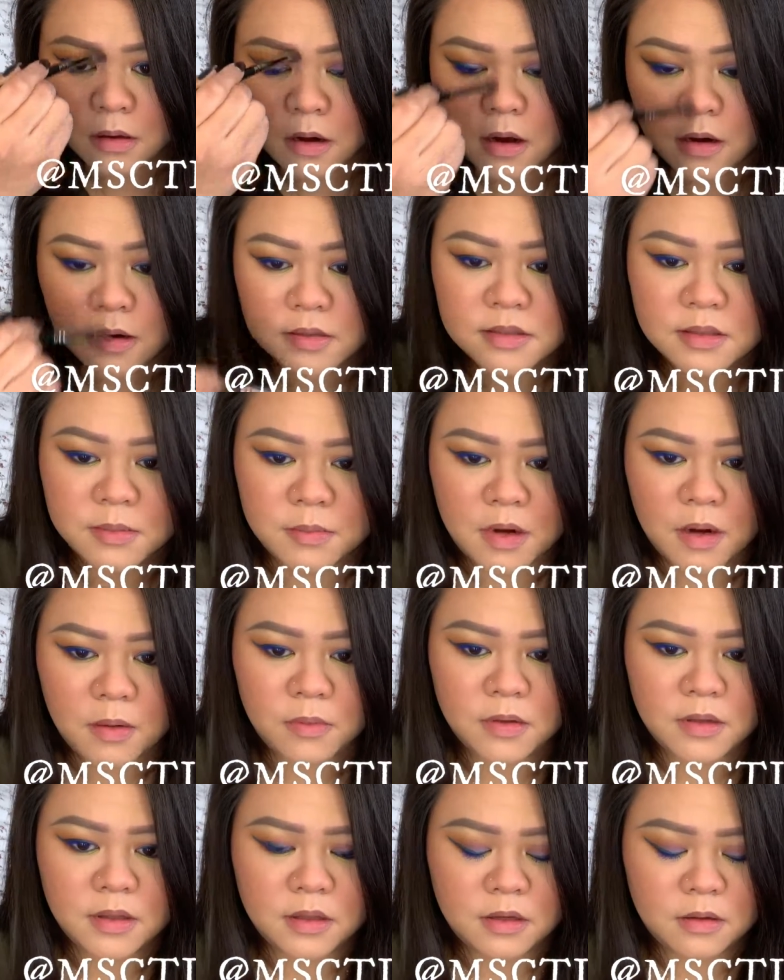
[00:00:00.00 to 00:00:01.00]
Honestly, I'm not
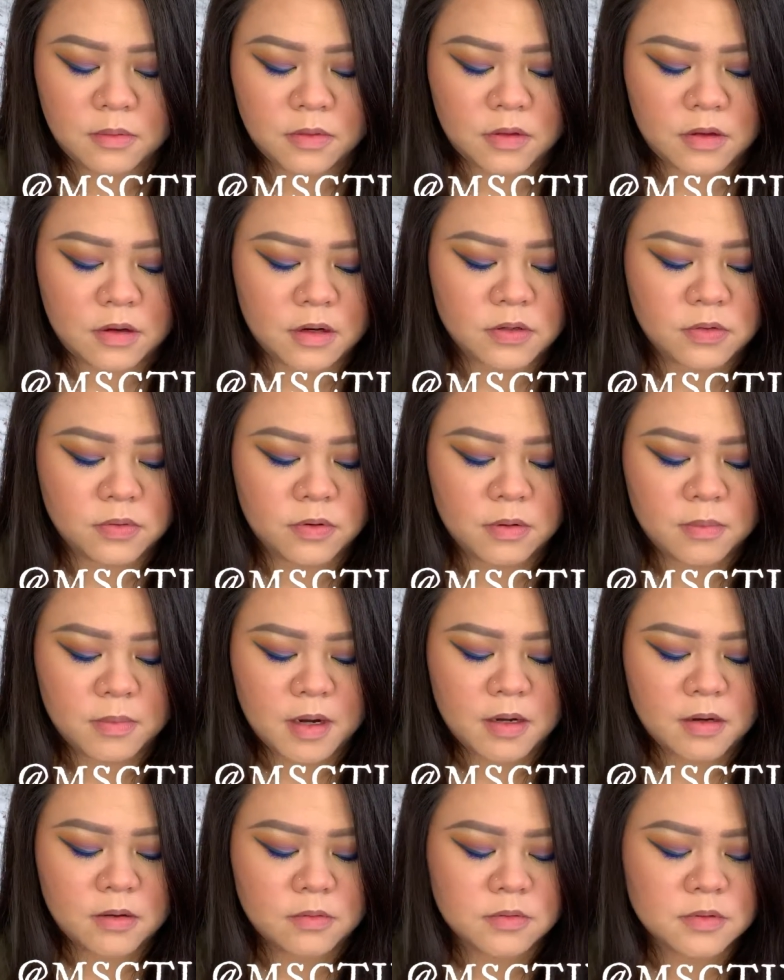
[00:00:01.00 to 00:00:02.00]
really good with contouring
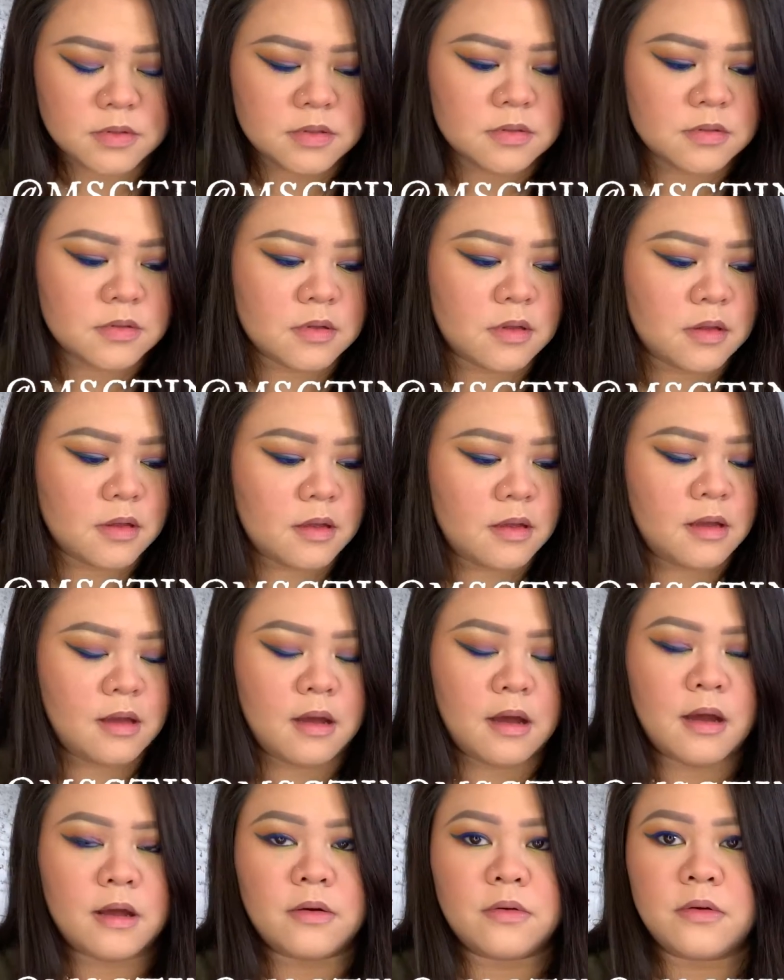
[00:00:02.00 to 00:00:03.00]
my nose.
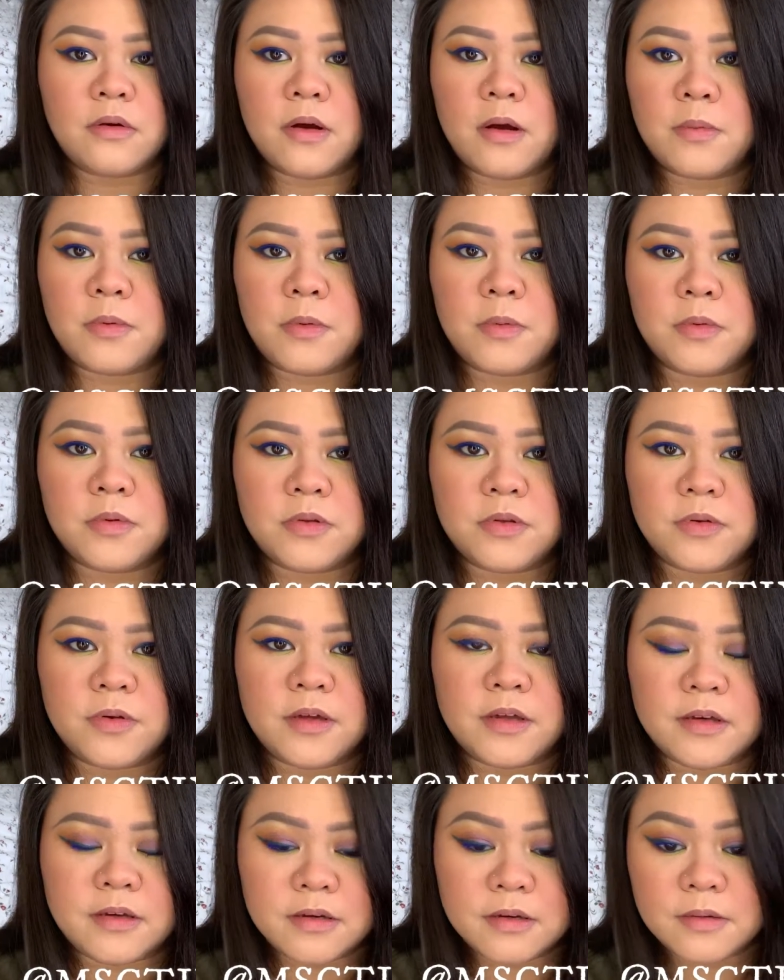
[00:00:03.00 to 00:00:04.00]
I don't know how people do